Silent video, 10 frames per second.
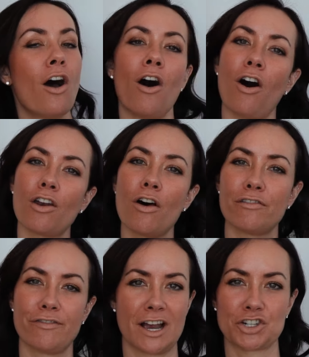on all the
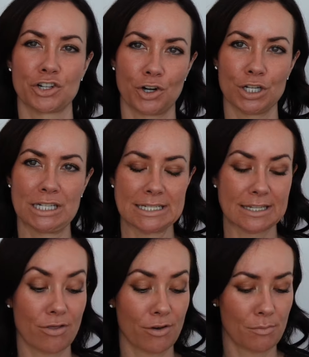fashion girlies
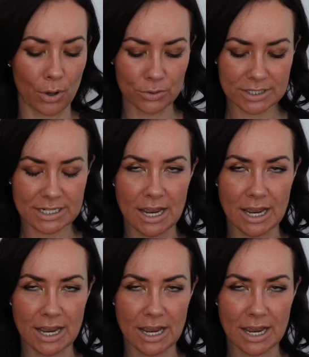the most.